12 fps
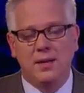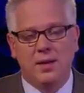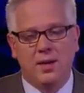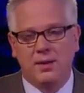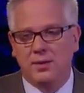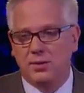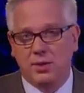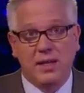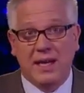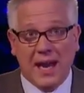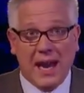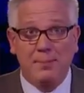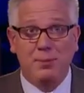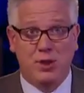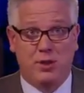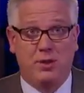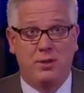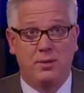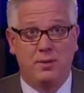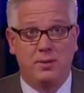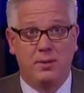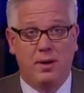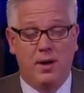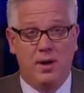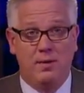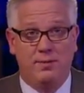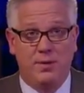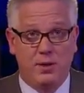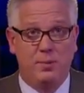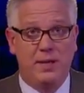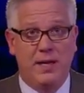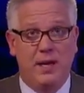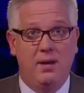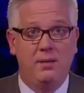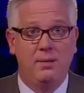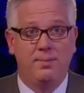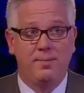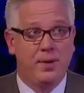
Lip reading: to the capture of UBL